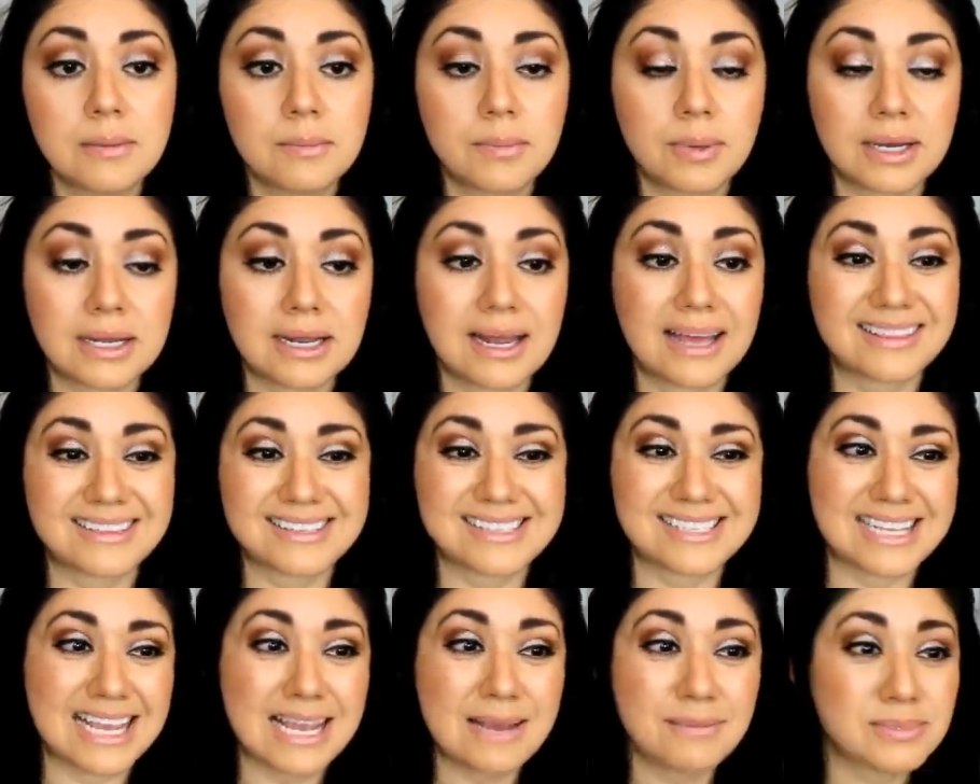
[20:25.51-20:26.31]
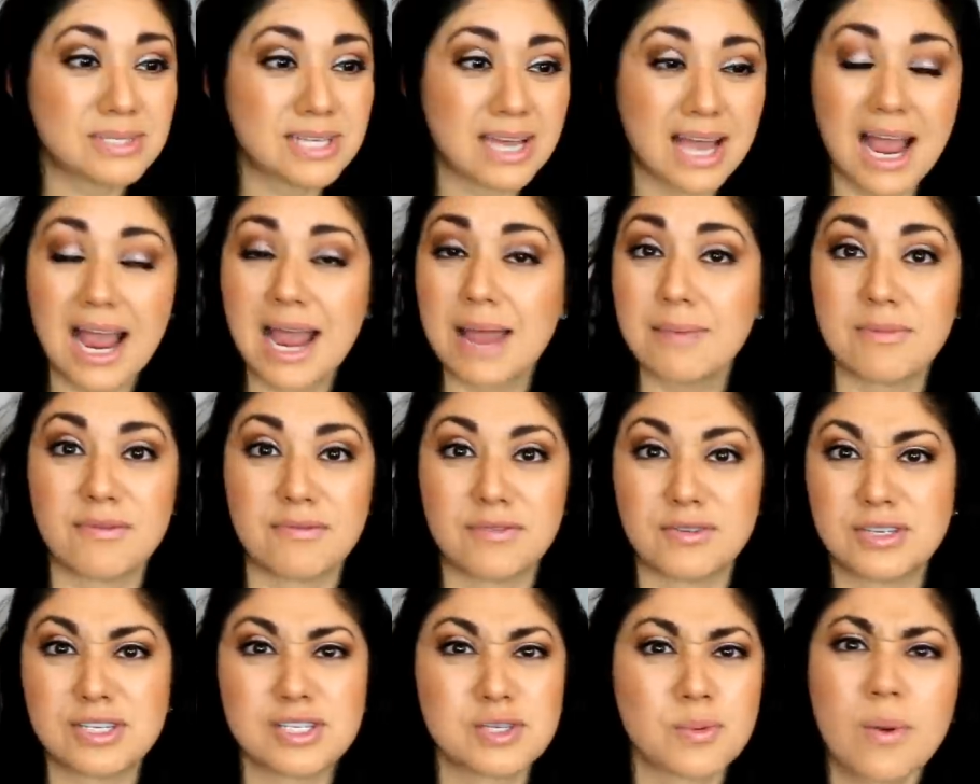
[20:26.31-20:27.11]
But at the same time,
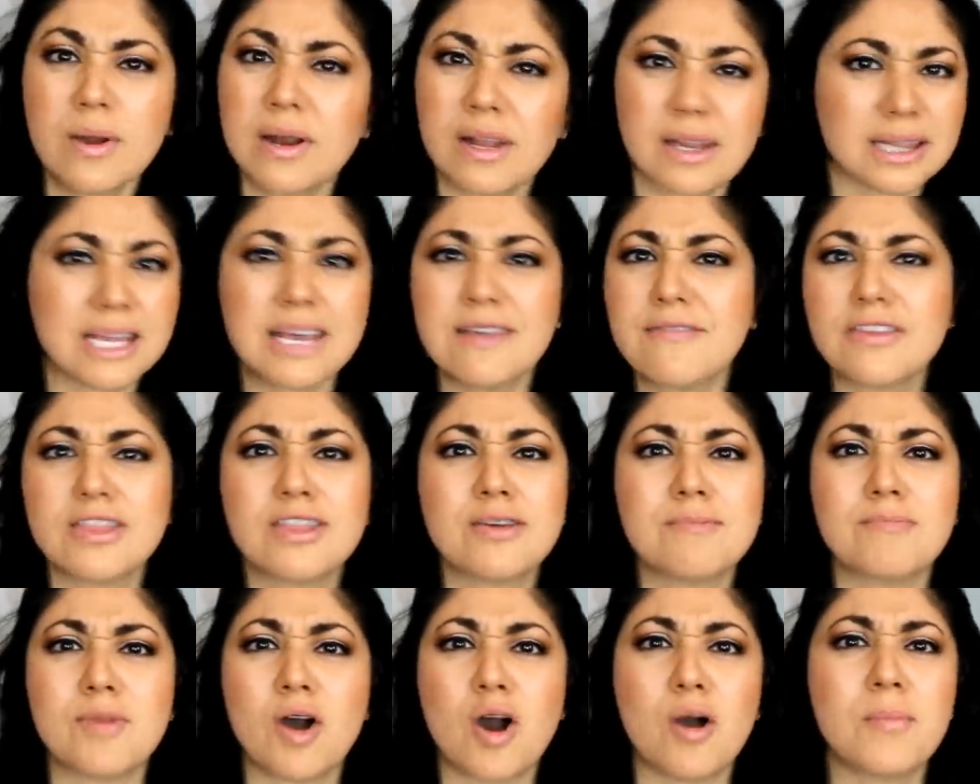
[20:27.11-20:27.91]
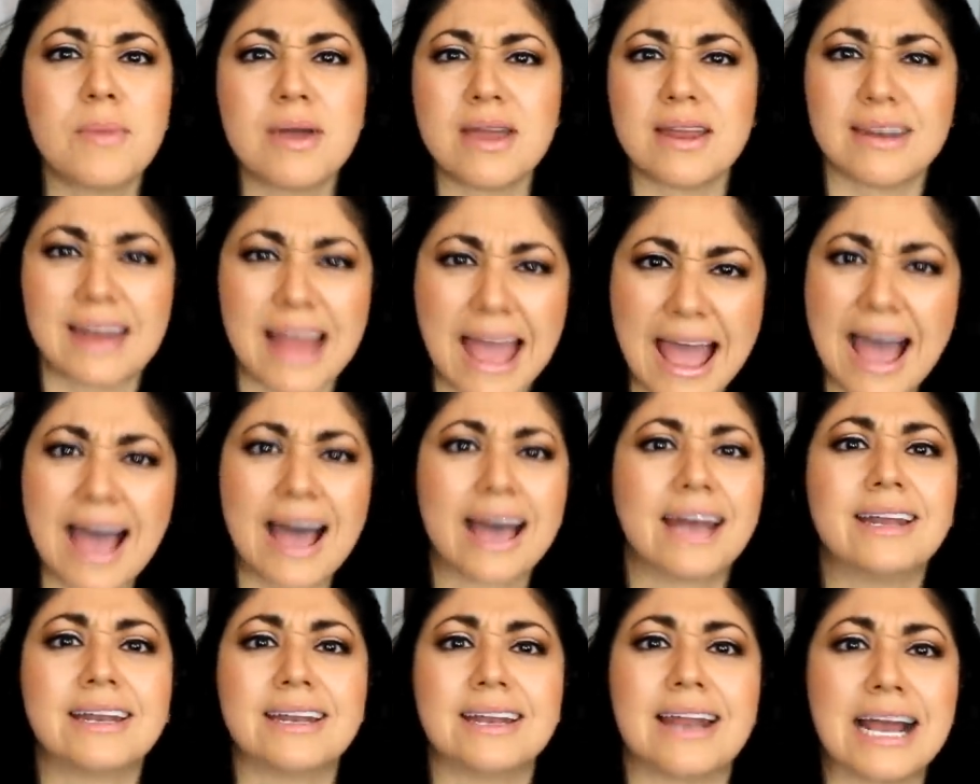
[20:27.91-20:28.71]
if you just want to live in the moment and
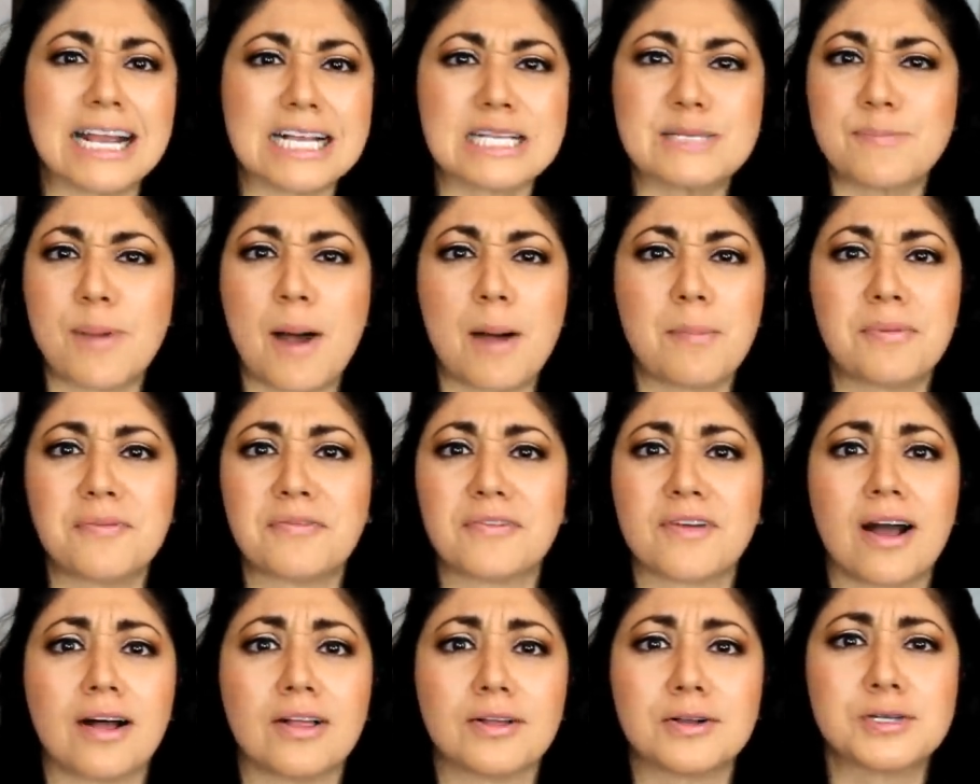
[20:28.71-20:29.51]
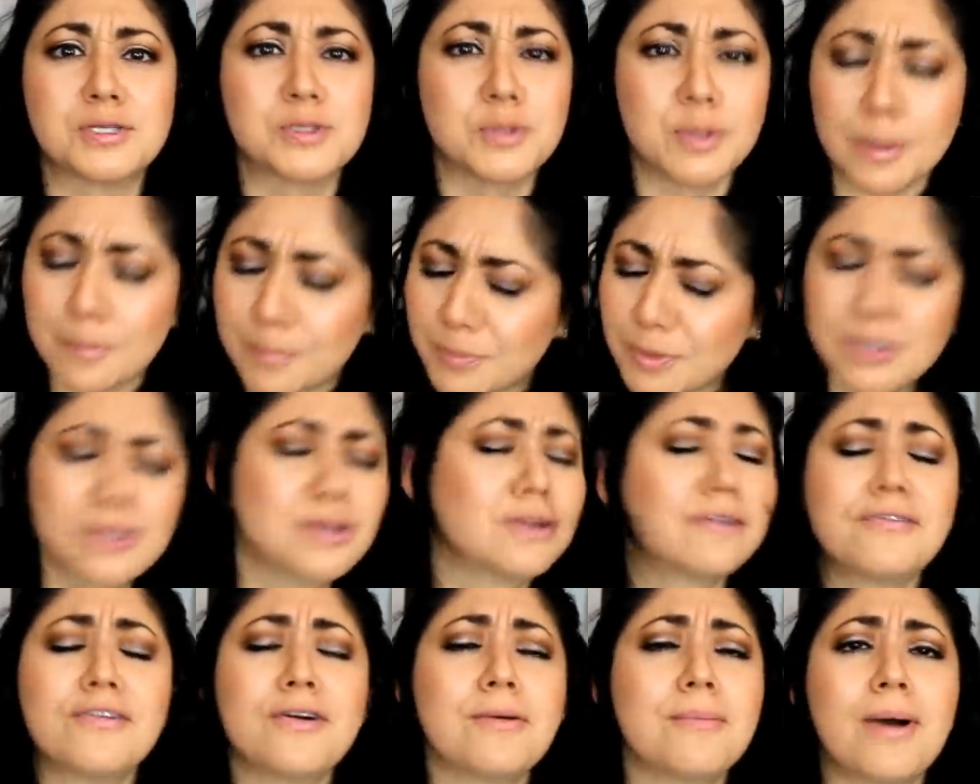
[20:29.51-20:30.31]
add a nice pop of color to a
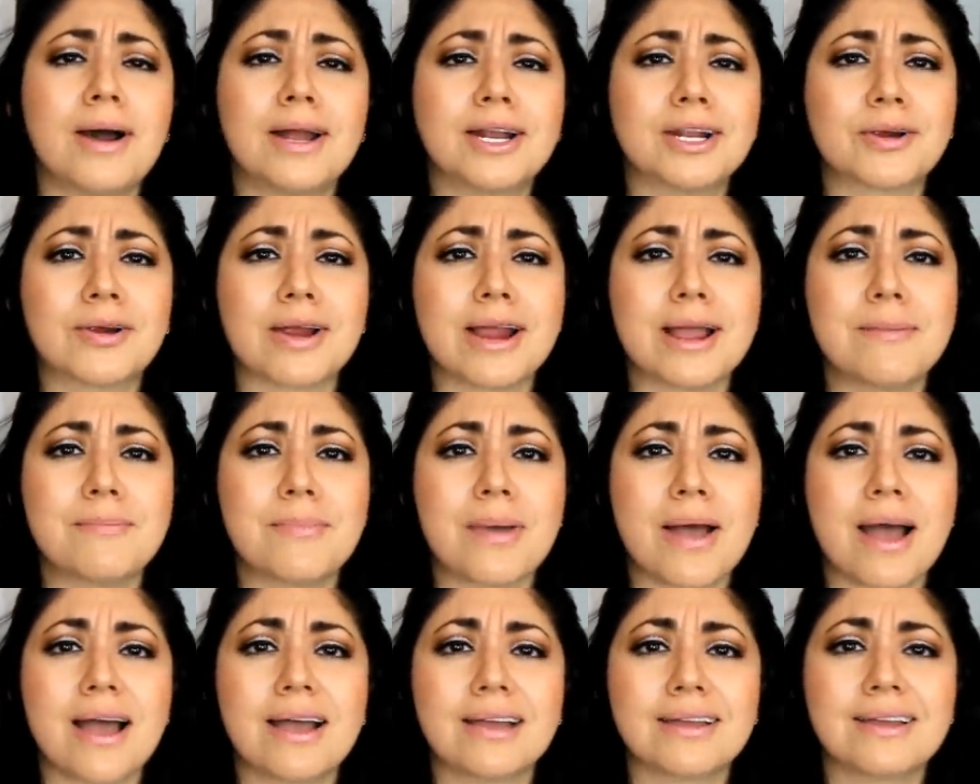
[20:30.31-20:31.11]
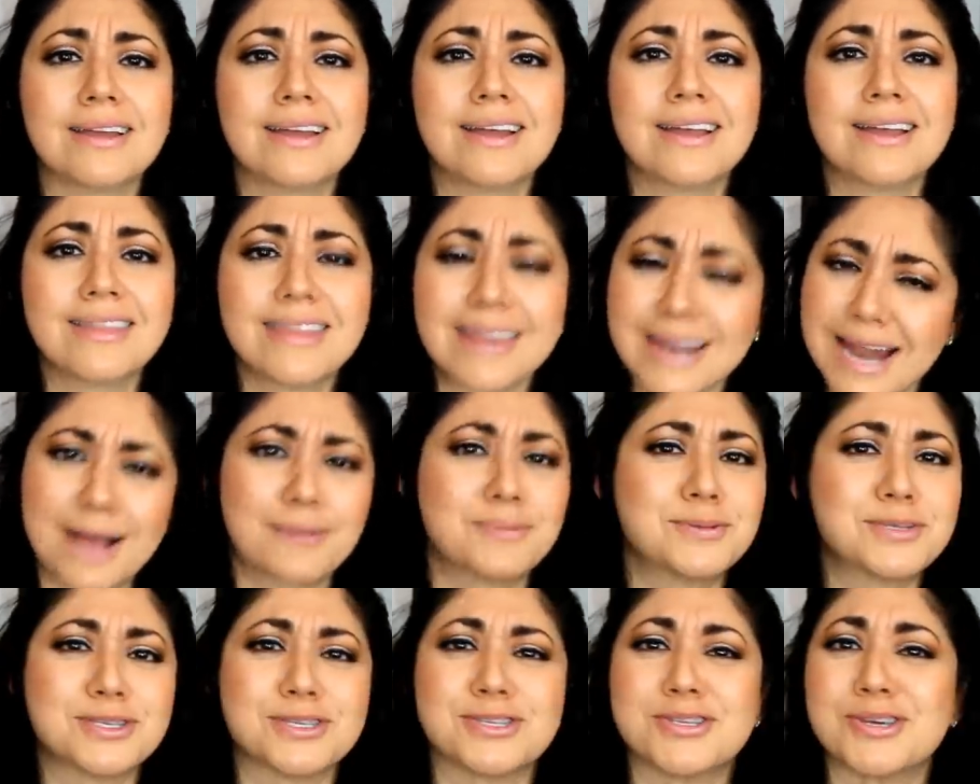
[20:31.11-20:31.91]
beautiful monogram bag, then
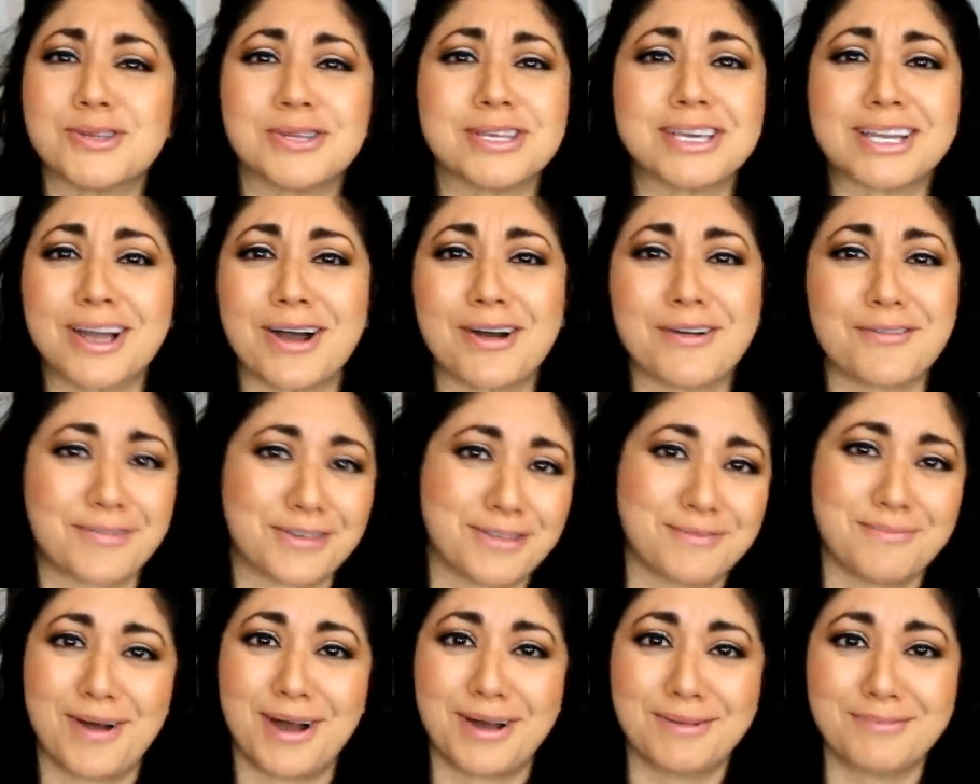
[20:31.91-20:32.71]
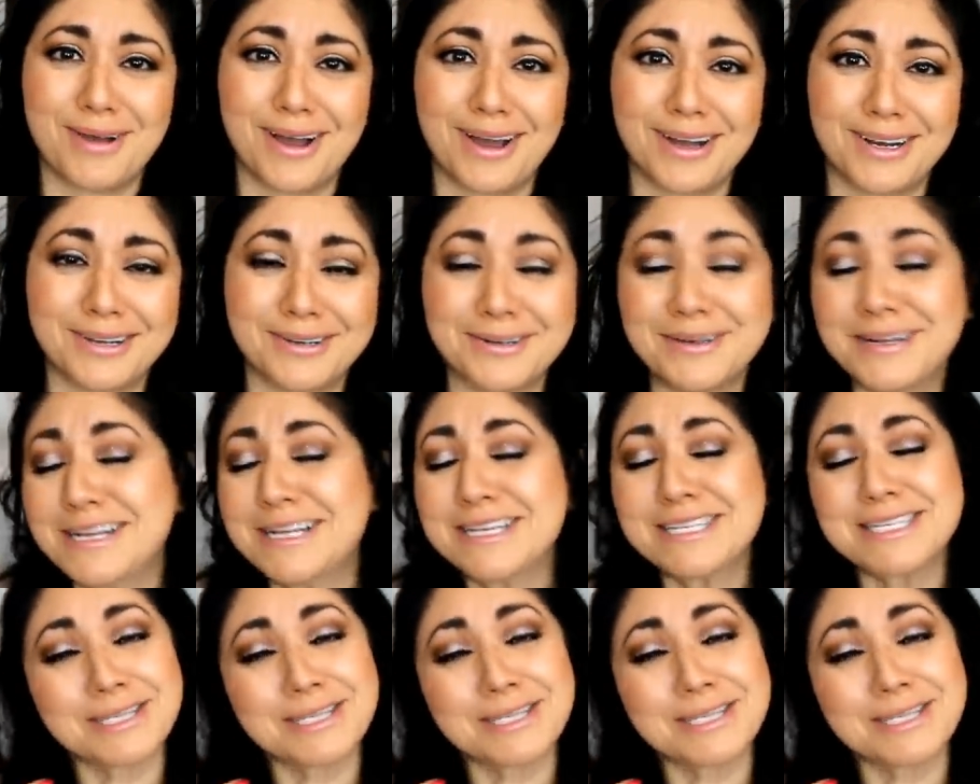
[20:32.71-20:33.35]
absolutely go for the Mon Mono.